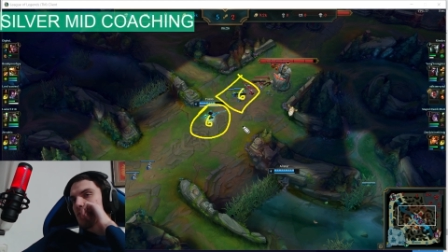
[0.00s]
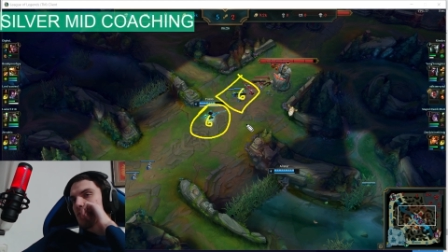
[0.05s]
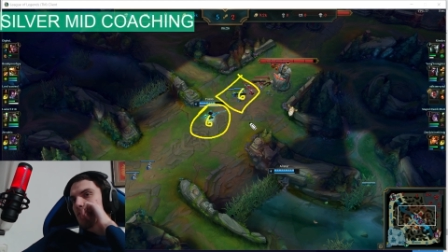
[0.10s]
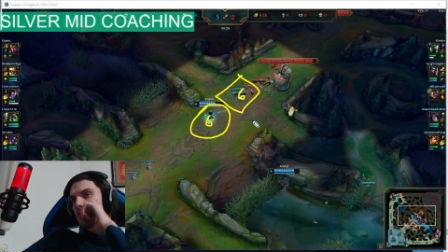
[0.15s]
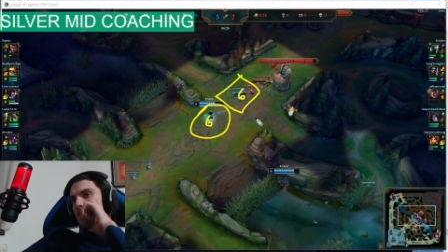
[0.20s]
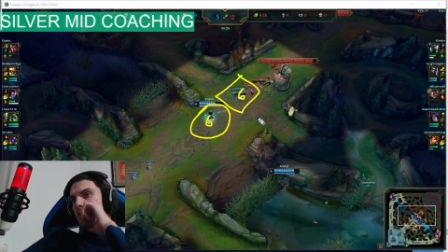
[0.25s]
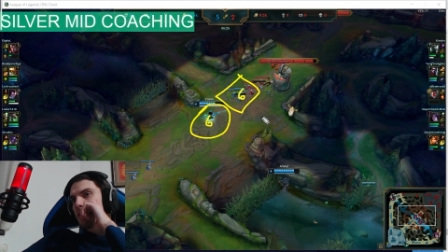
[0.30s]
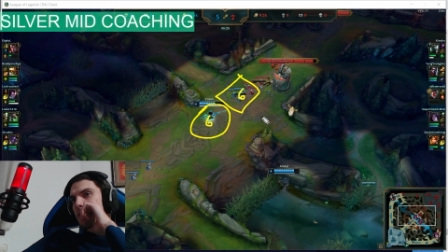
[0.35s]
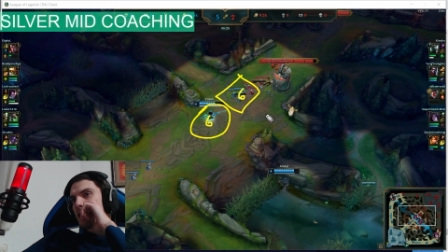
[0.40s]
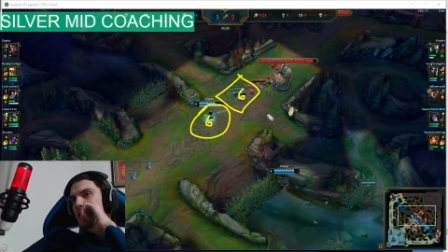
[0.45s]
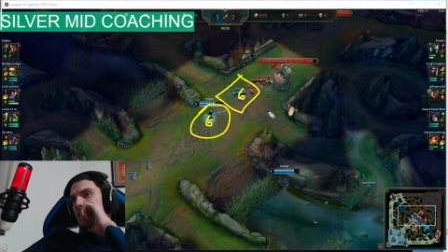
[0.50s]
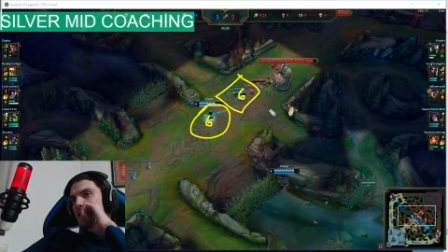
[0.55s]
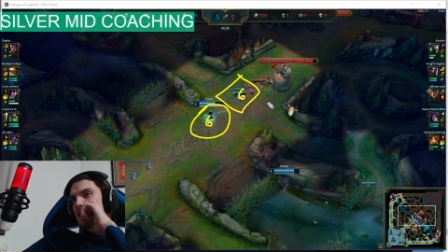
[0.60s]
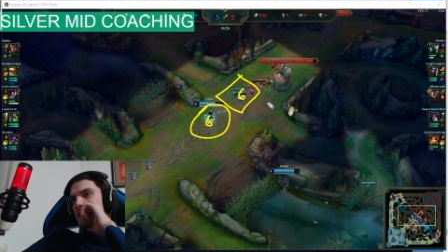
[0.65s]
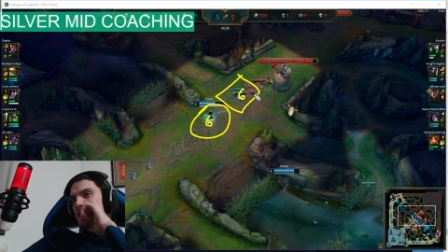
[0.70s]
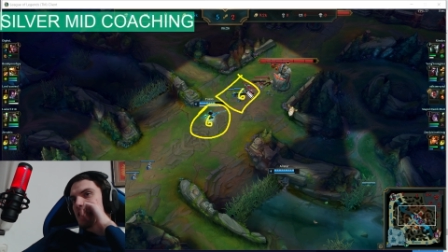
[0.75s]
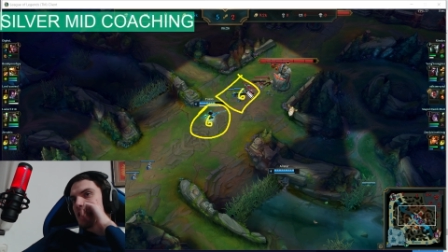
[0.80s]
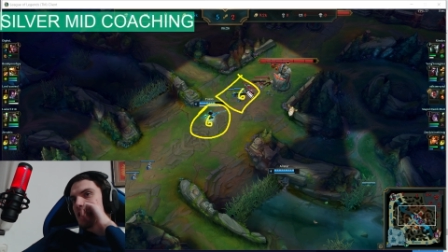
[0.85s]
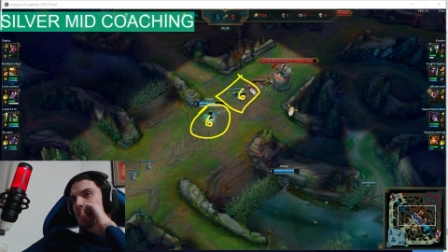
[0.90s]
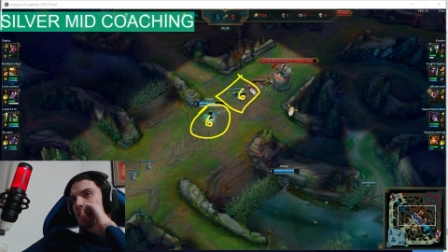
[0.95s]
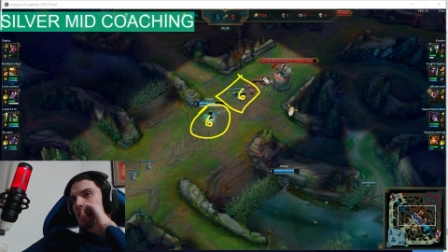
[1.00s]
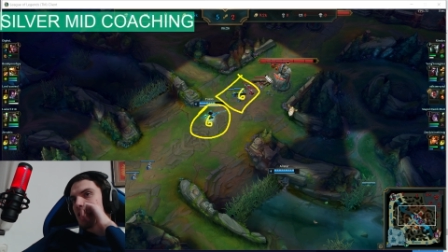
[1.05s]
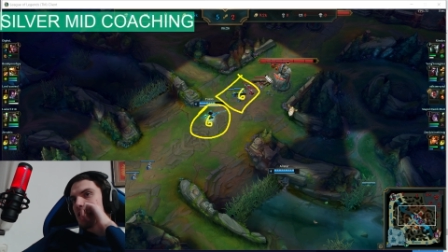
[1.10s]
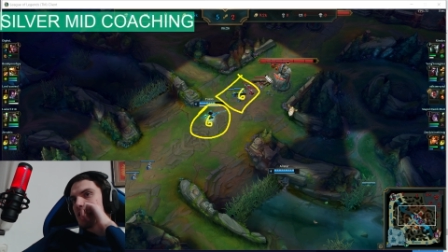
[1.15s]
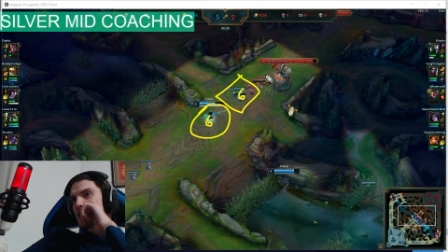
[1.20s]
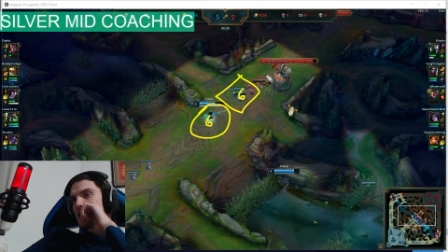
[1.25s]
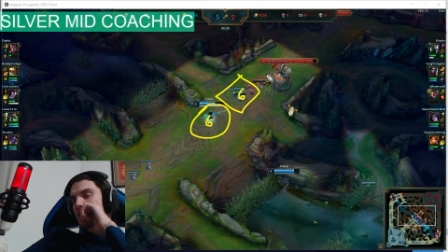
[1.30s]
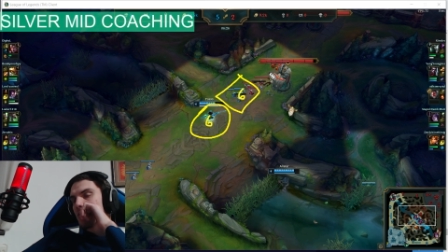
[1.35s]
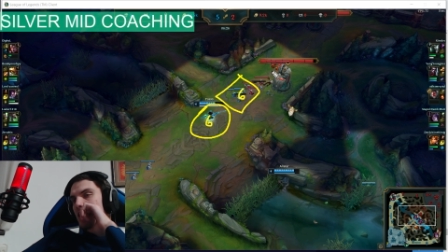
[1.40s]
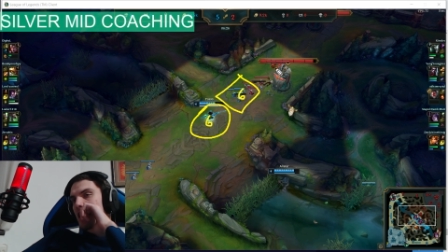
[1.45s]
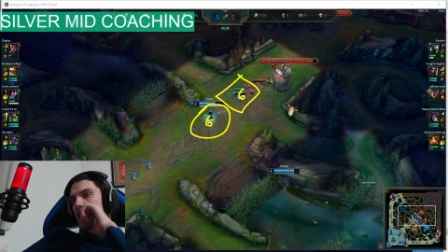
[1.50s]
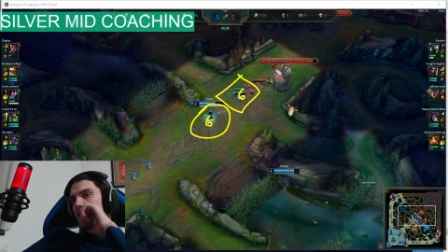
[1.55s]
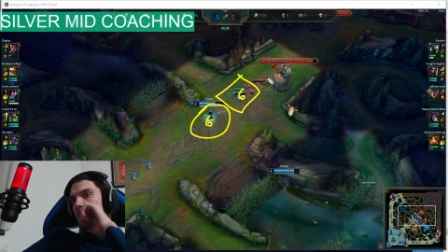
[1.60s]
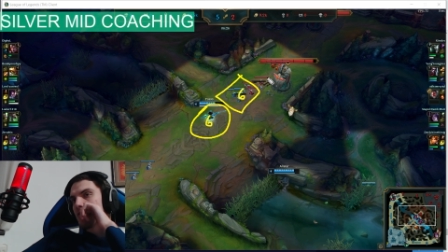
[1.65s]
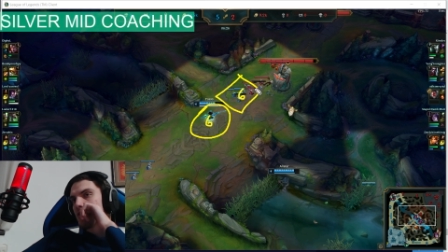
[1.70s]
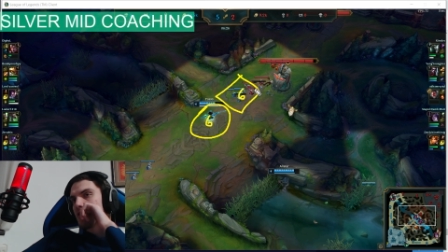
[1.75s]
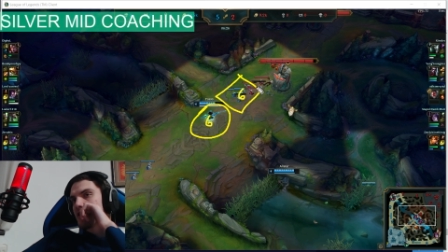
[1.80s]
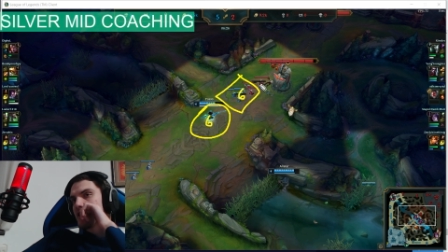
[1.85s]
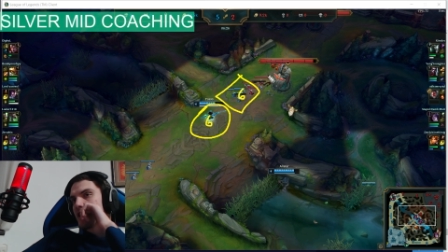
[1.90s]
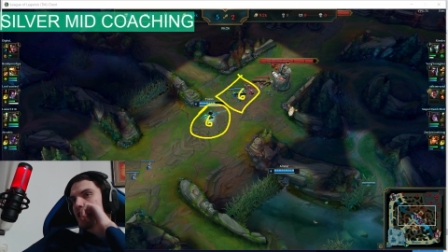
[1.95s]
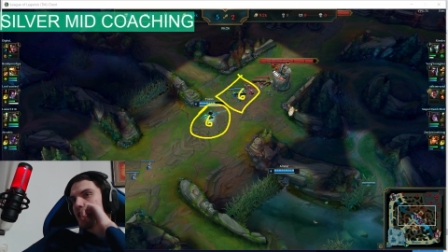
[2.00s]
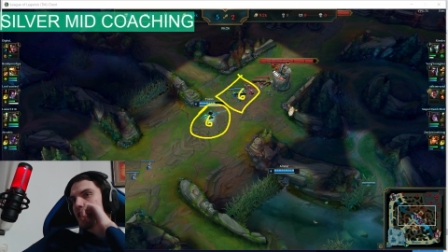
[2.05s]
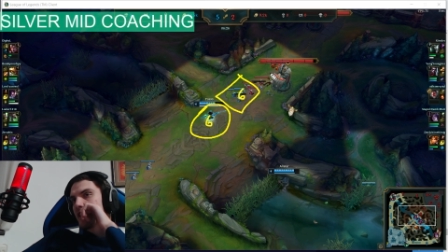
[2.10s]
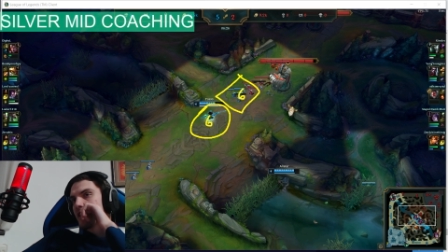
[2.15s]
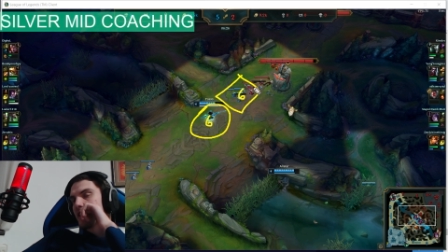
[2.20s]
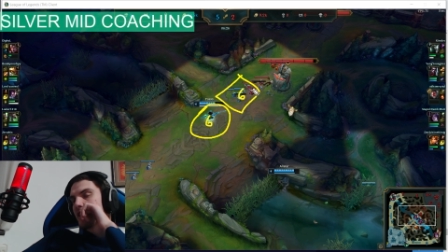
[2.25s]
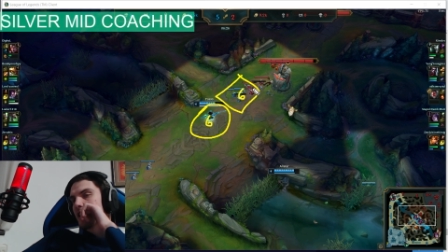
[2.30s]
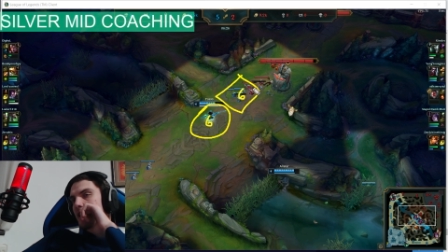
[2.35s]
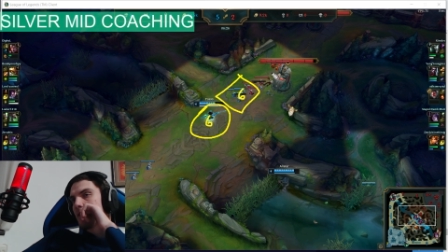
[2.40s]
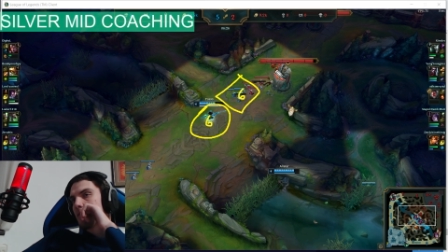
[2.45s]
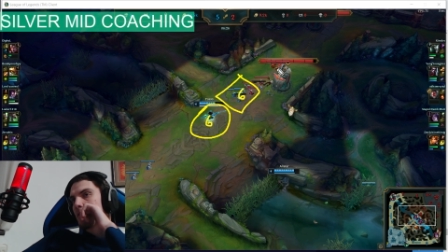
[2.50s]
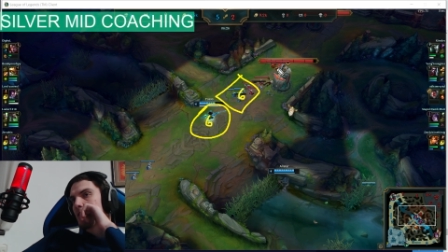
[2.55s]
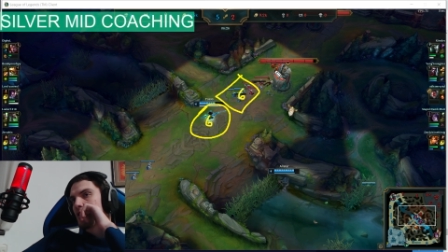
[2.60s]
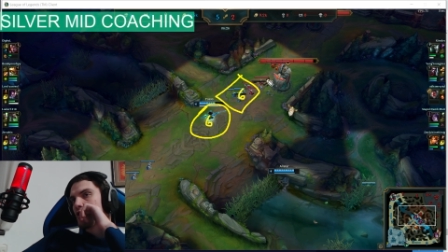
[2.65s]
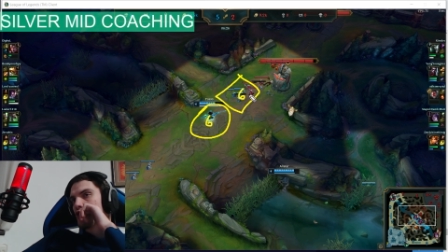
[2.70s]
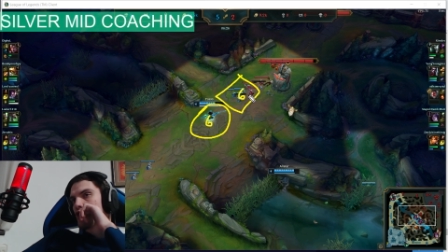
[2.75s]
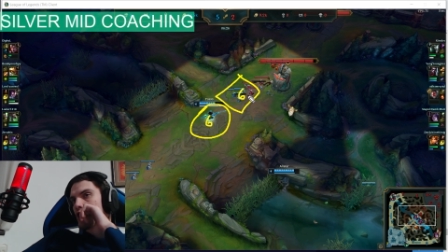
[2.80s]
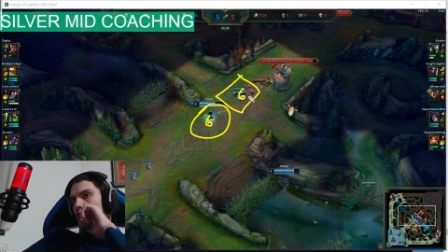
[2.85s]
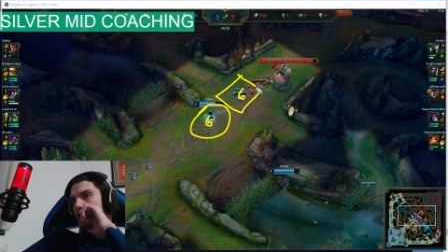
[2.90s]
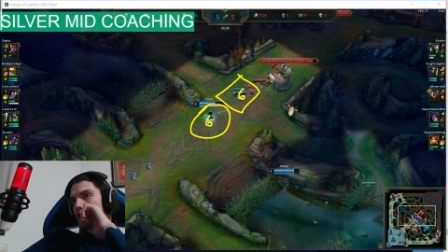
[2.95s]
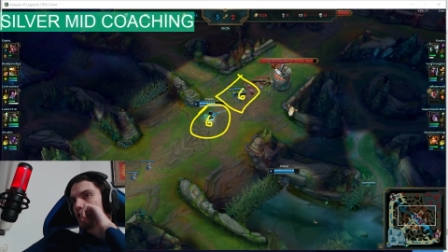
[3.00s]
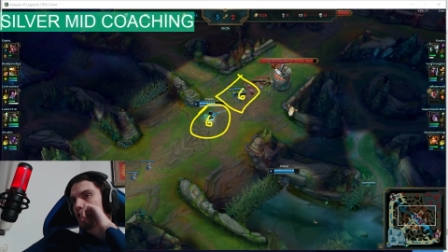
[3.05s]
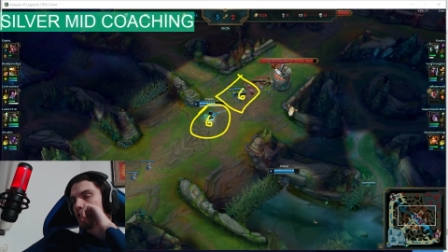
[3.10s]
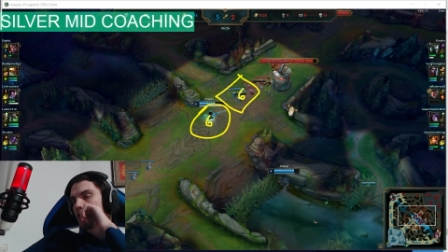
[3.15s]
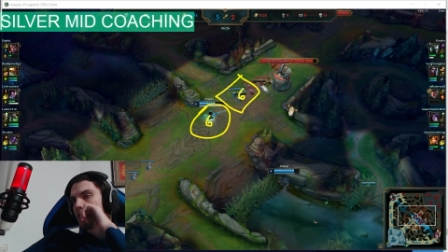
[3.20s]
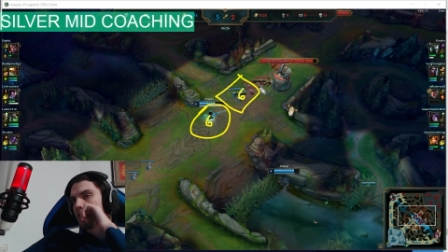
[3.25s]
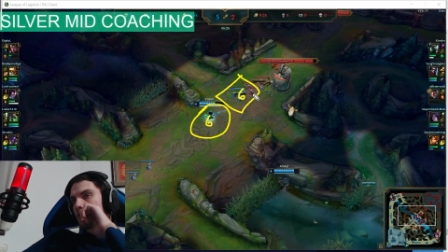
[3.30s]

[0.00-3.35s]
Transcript: but the six minions that we have, you're saying that they're a bit chunked.